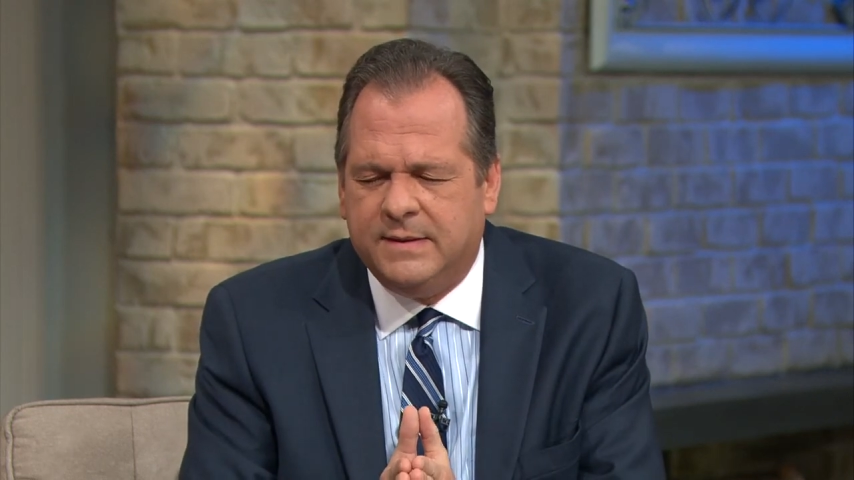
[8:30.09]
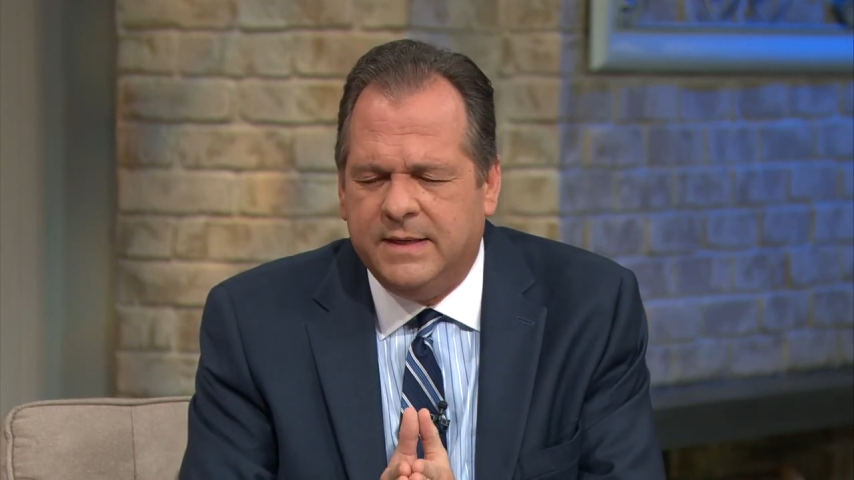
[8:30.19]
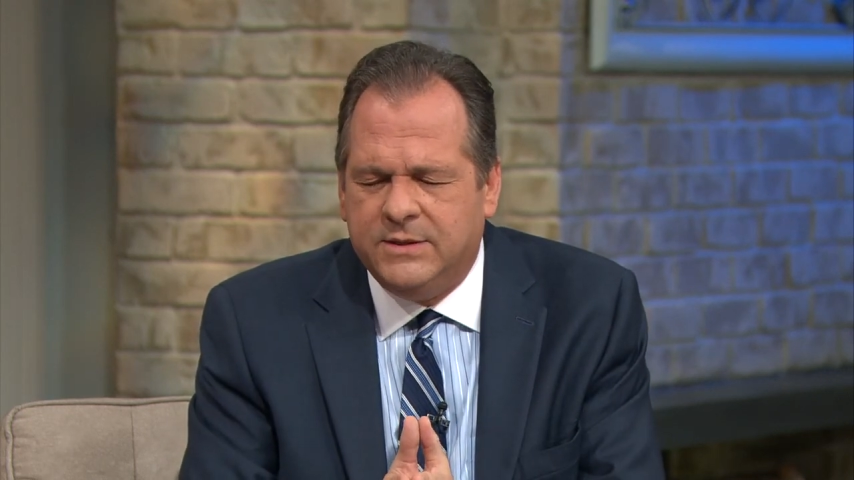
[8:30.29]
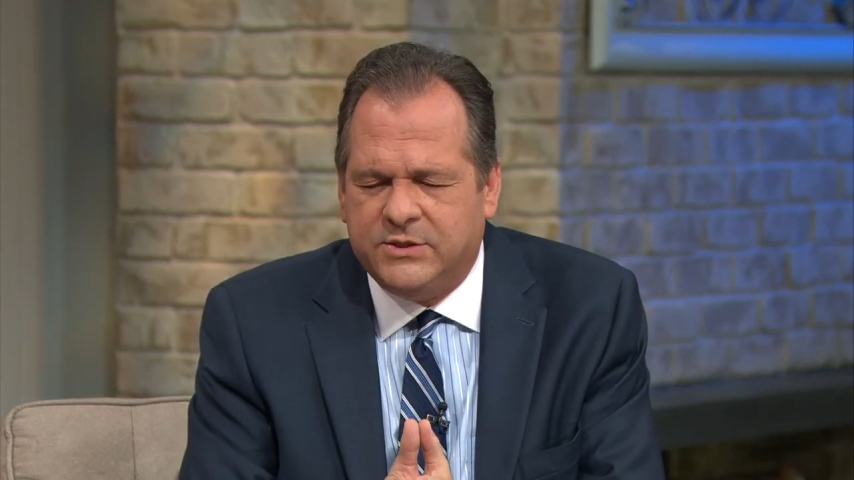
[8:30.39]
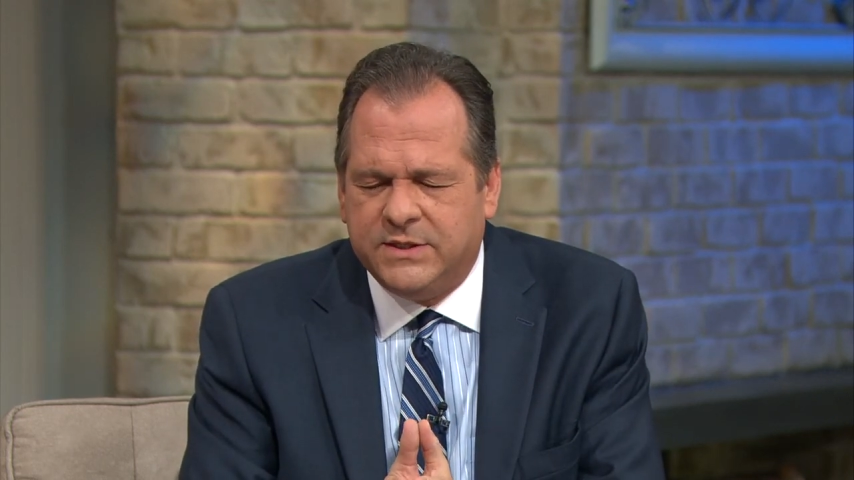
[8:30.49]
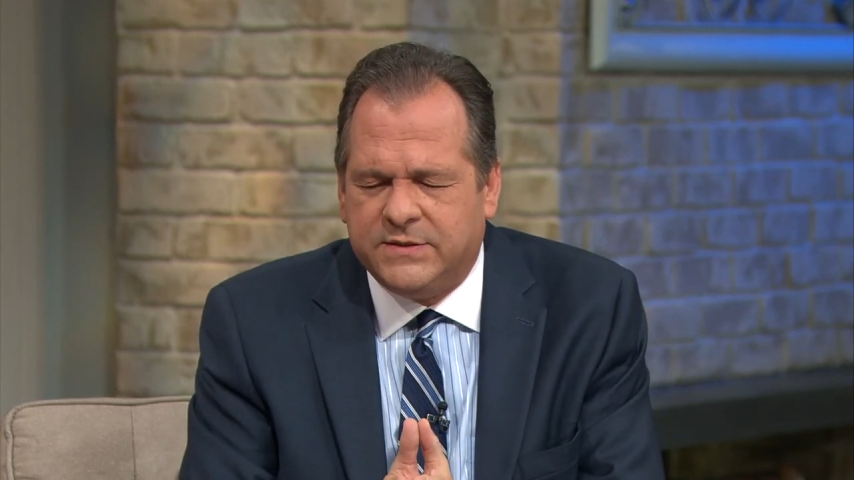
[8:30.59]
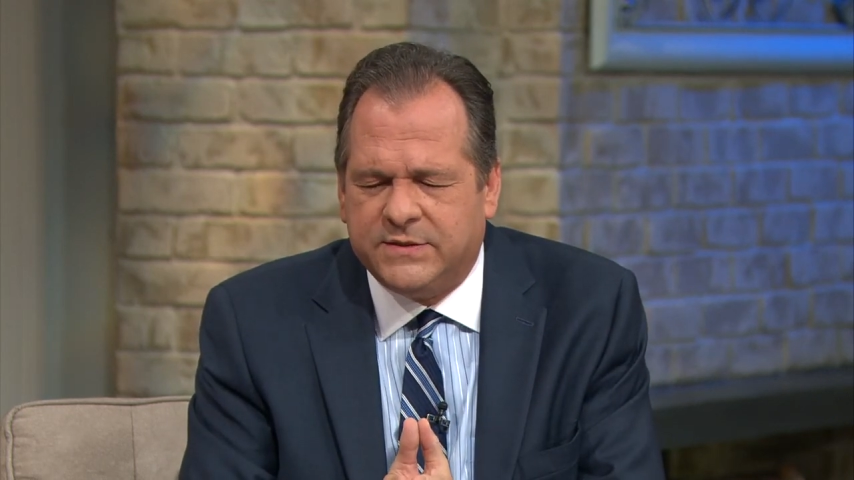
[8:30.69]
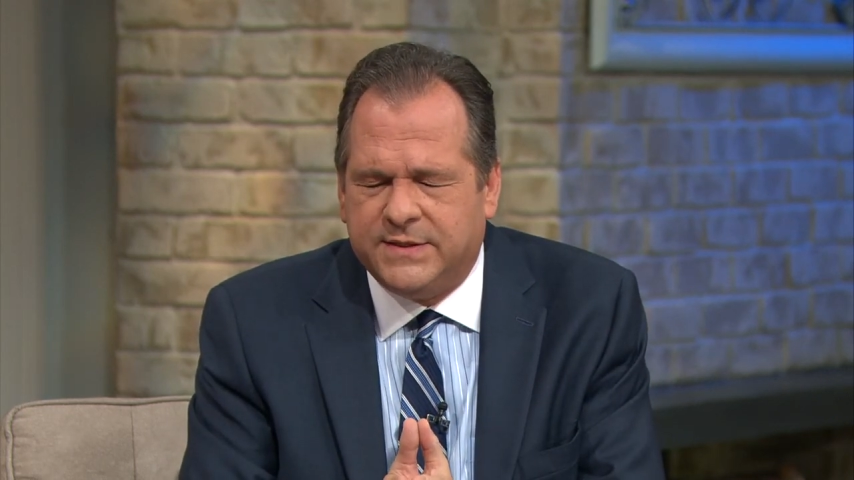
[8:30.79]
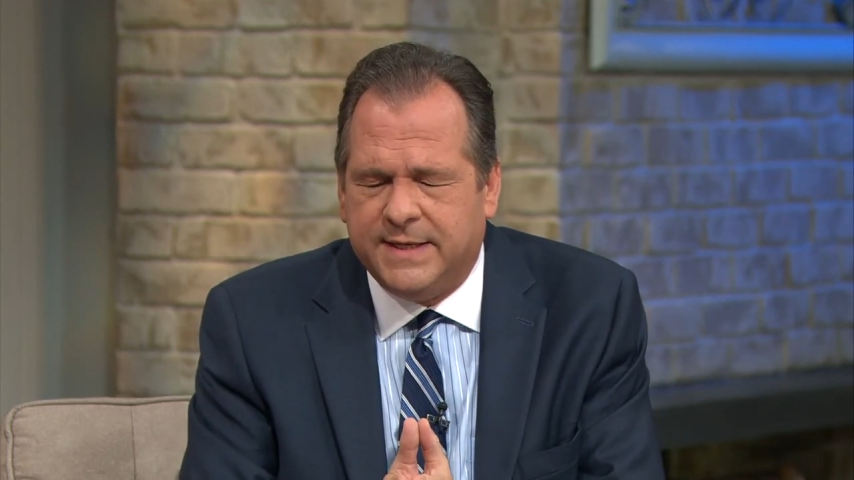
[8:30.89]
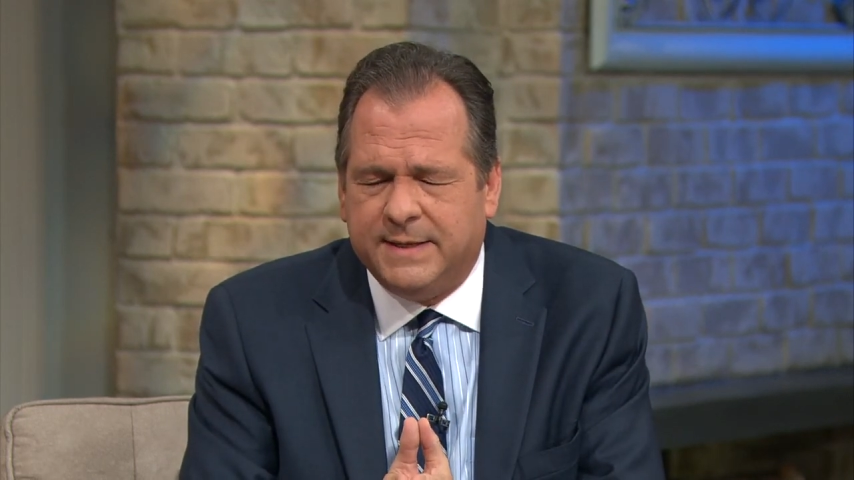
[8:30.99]
in
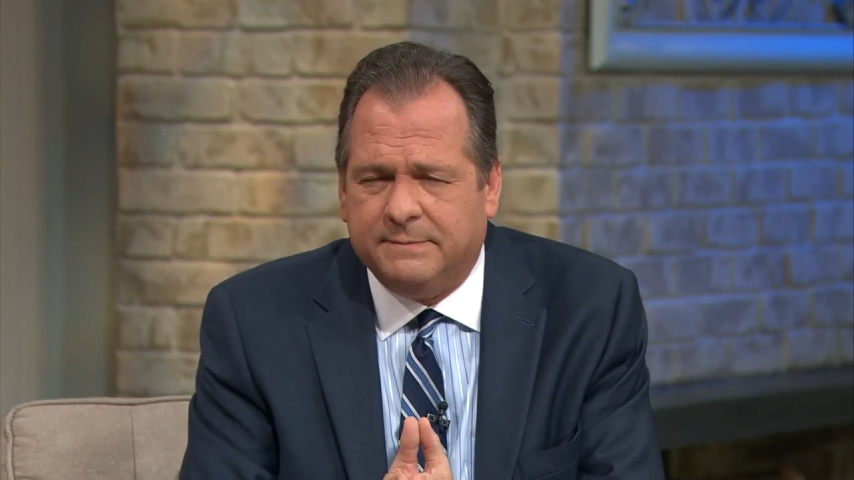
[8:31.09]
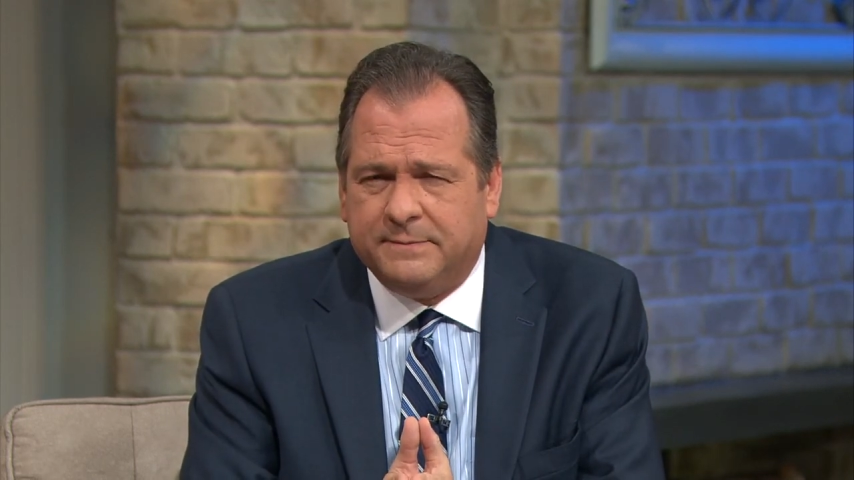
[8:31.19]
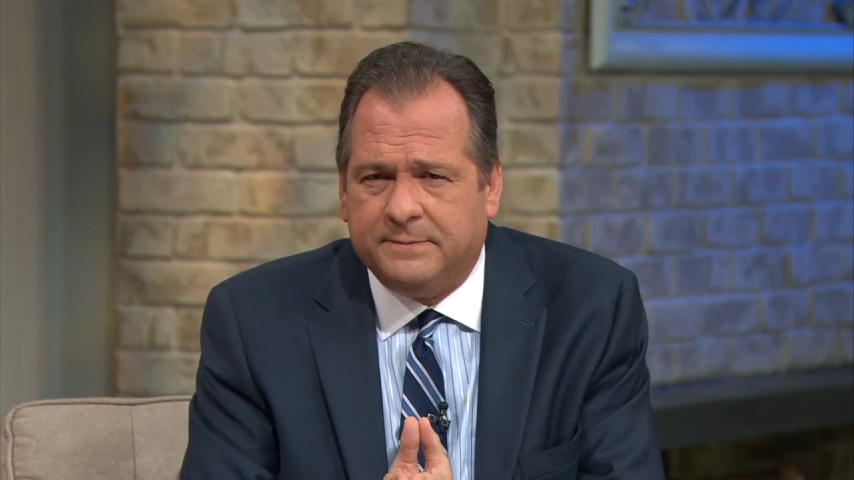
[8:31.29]
Jesus' name.